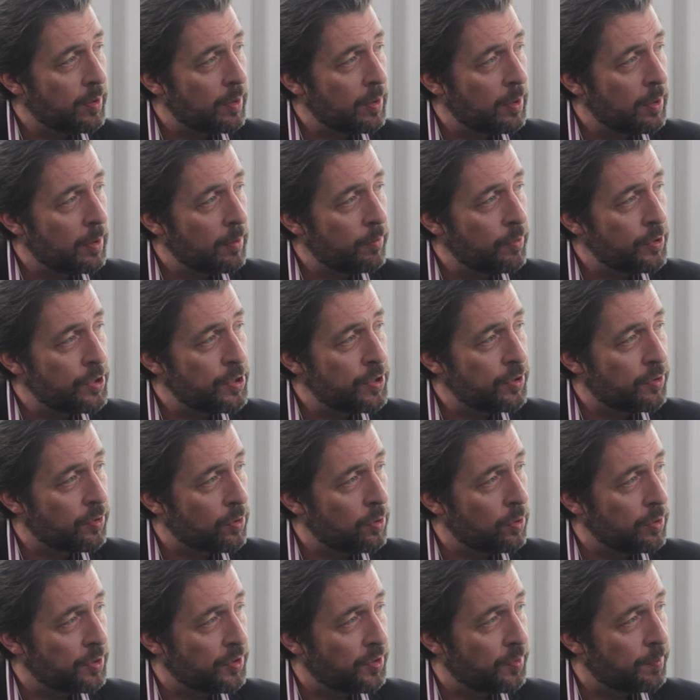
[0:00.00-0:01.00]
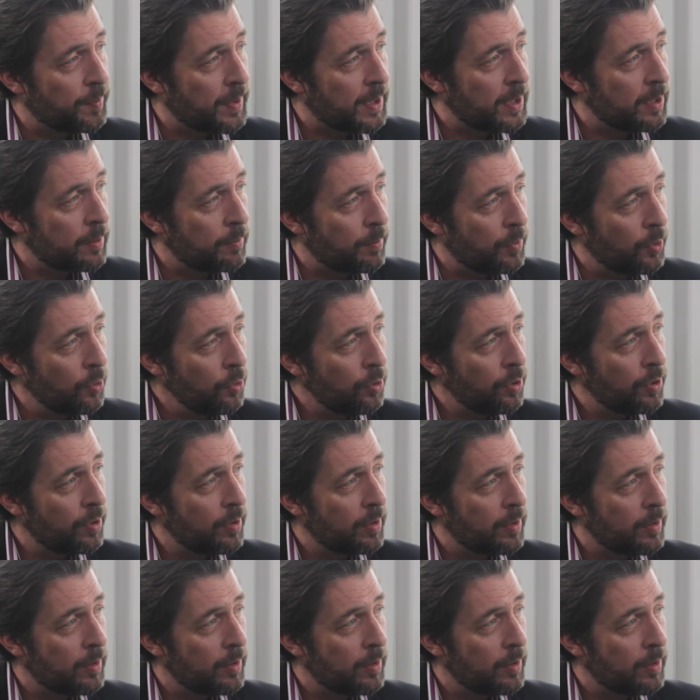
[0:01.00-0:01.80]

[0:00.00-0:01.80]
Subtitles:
which is called Spar and Pluk.